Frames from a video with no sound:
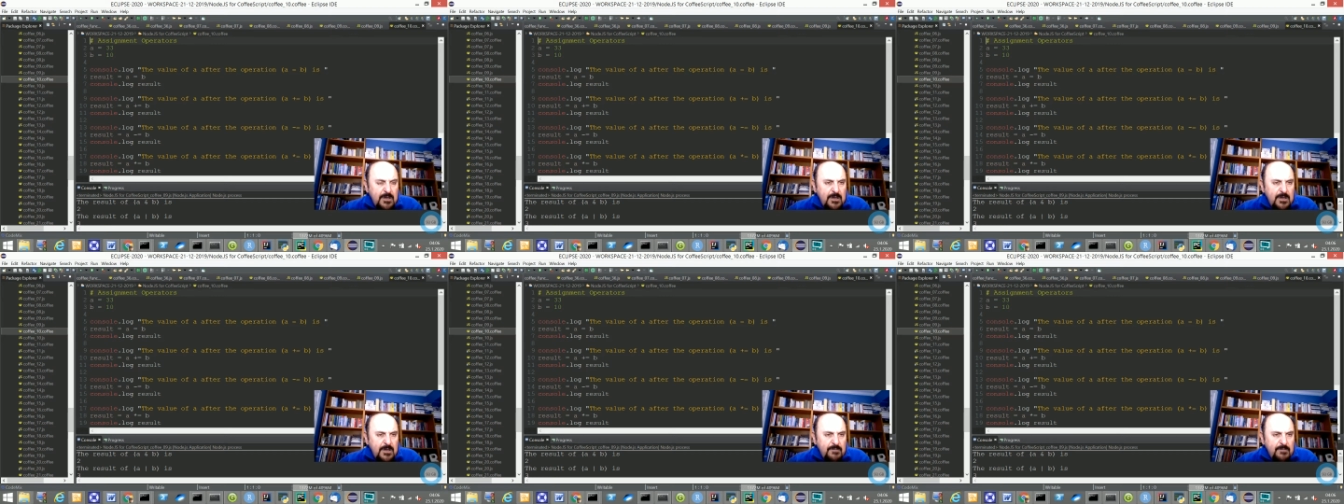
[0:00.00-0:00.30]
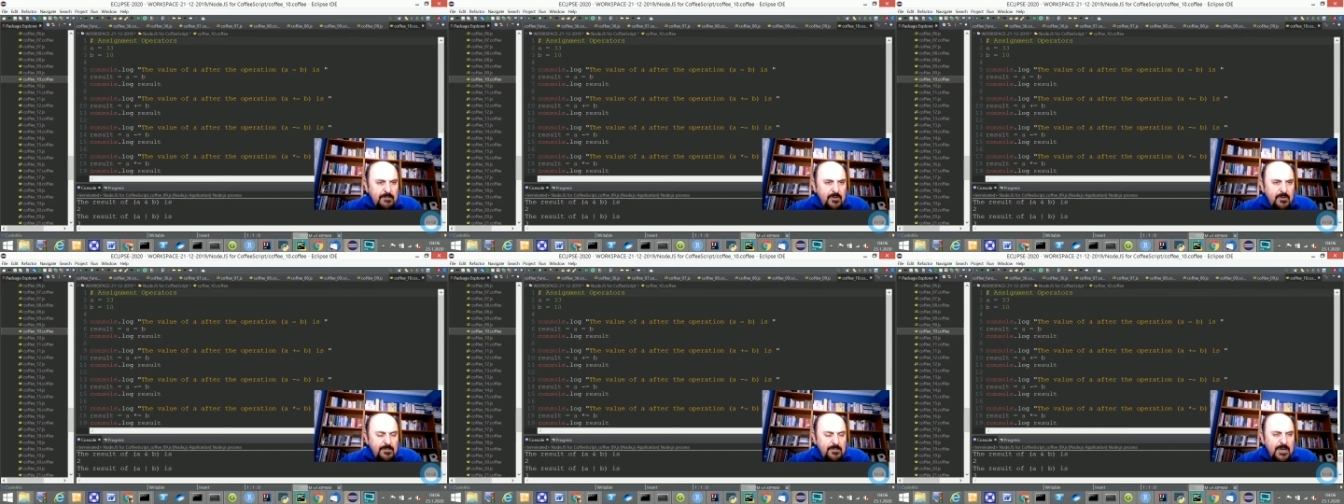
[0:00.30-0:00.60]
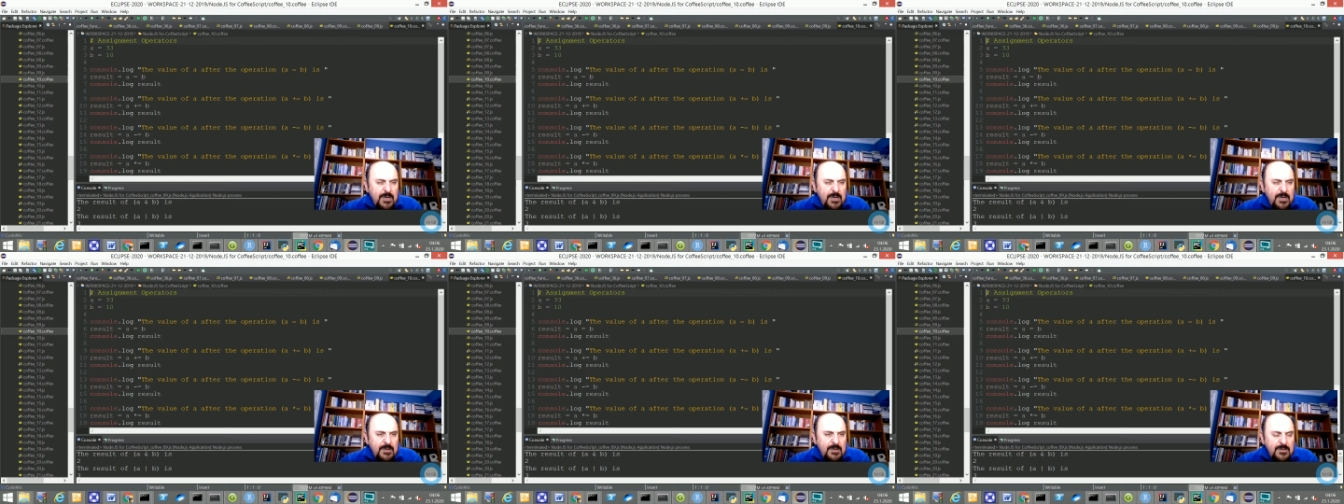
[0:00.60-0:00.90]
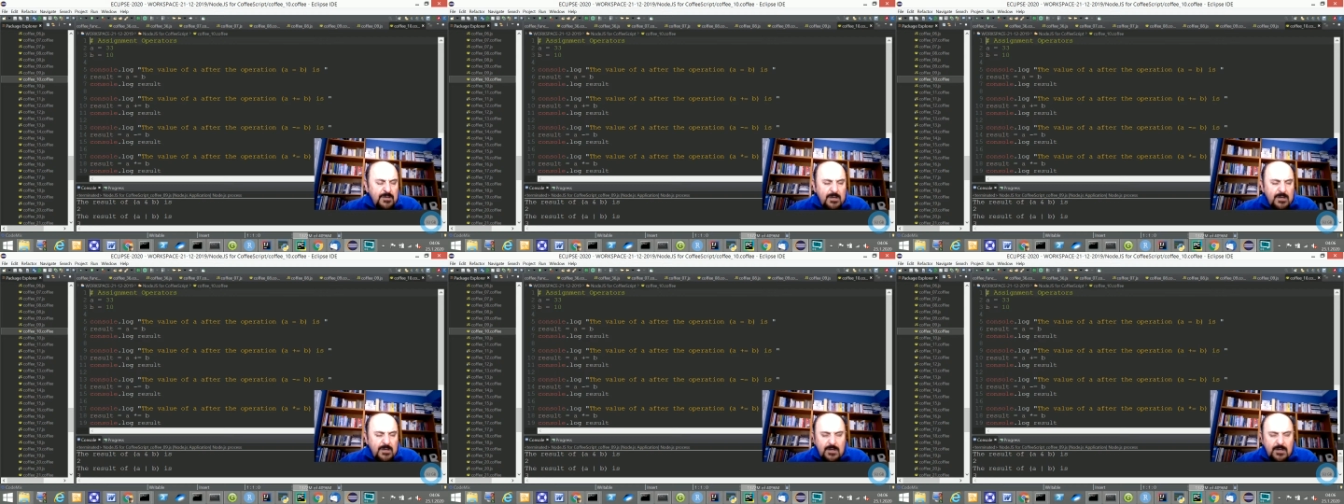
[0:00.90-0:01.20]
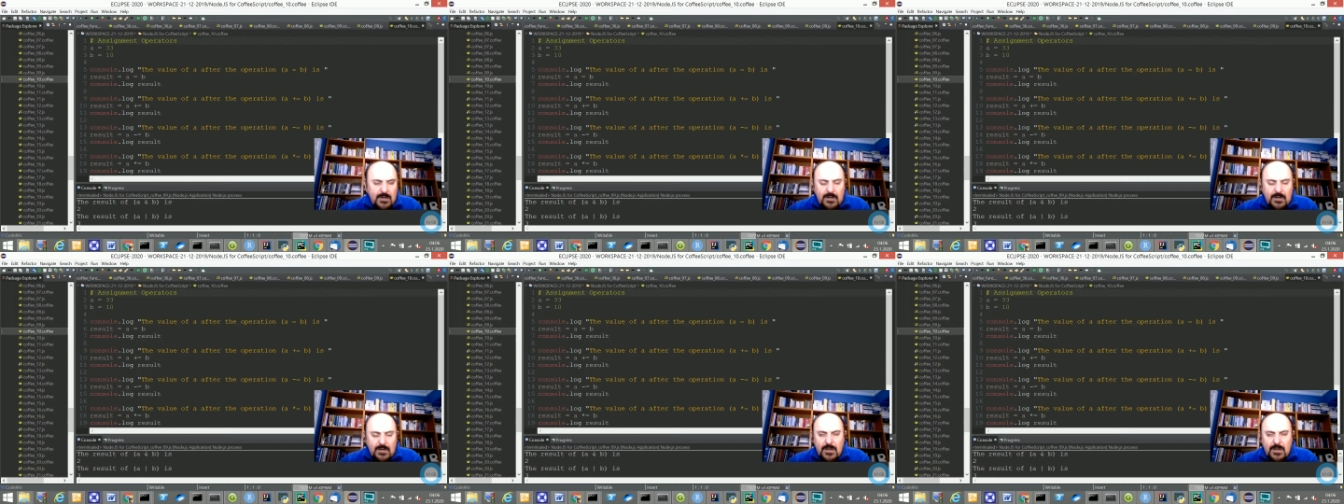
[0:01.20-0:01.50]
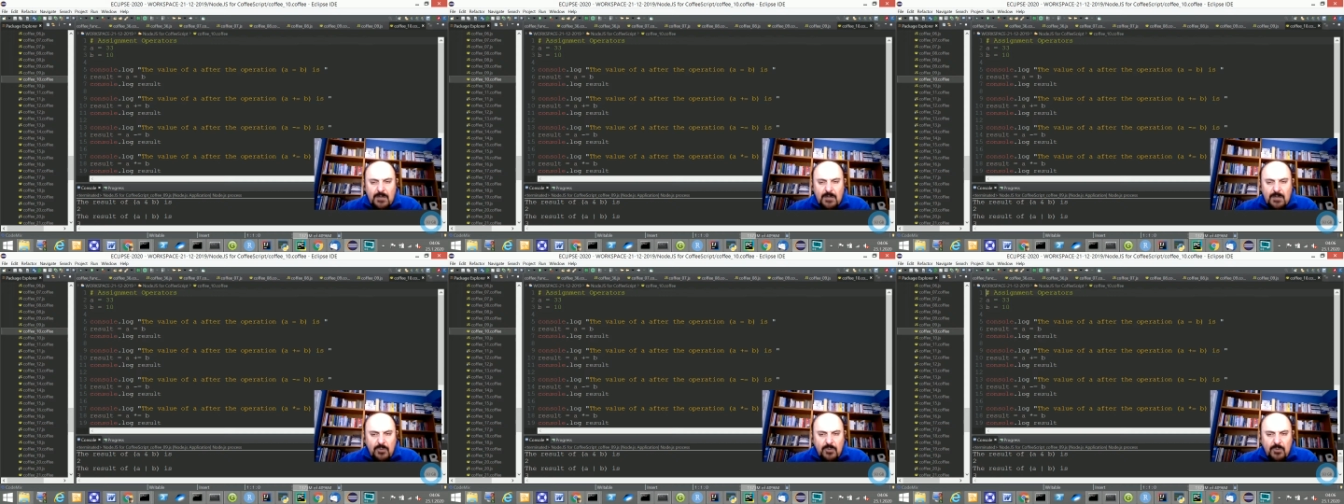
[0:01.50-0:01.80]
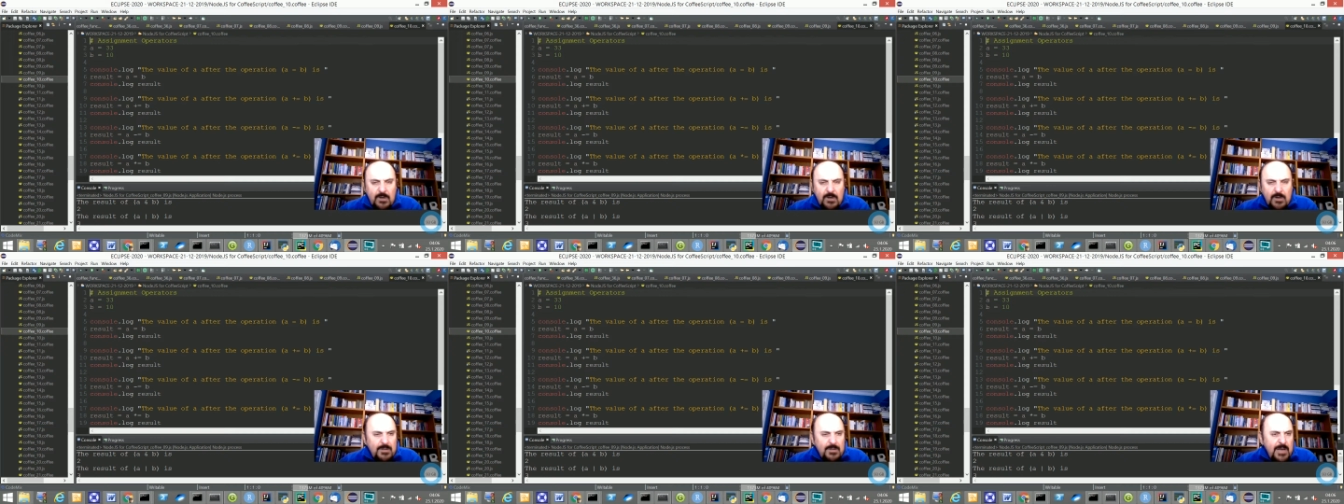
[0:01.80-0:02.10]
from the other
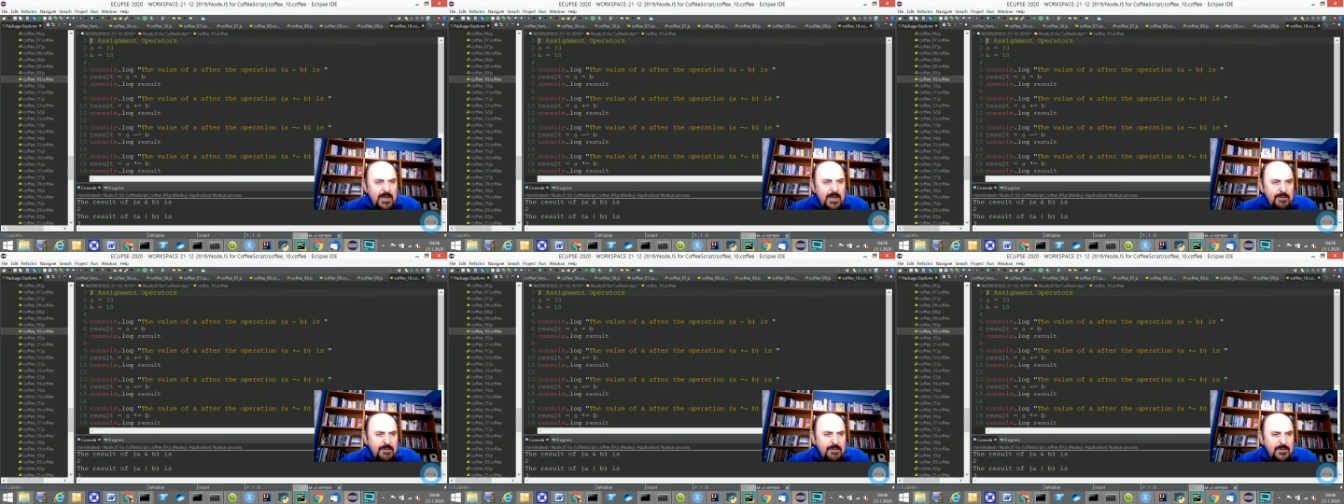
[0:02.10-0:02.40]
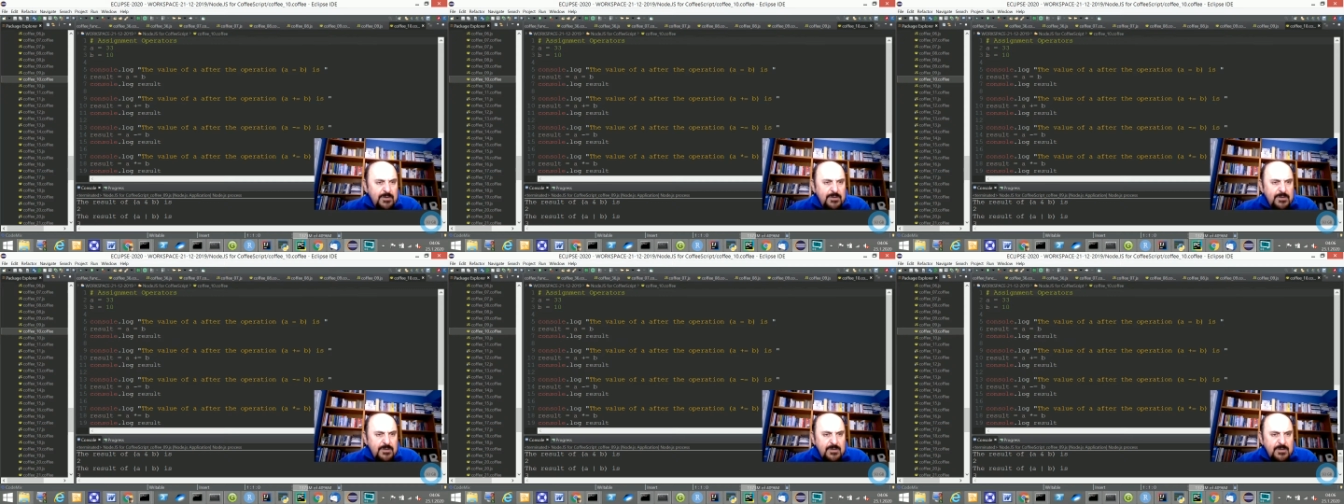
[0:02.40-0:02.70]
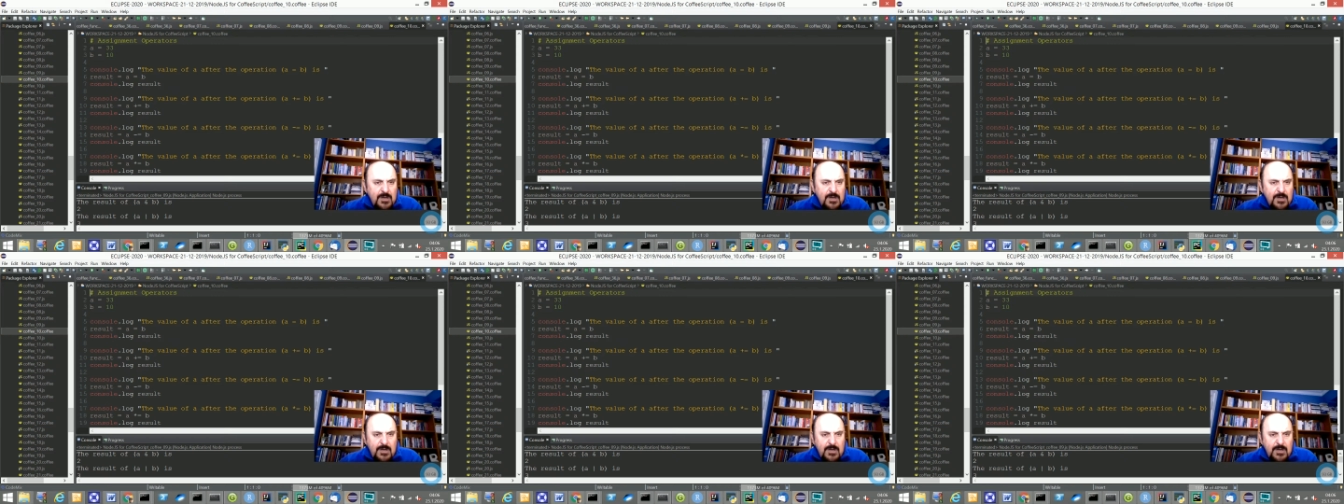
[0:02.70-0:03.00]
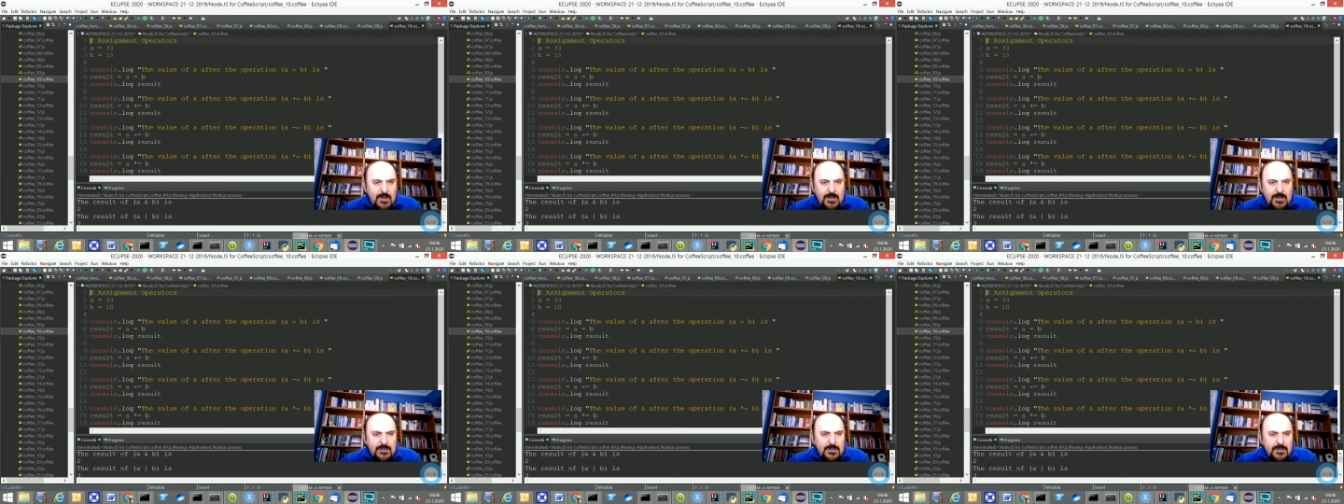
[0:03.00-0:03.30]
programming languages, is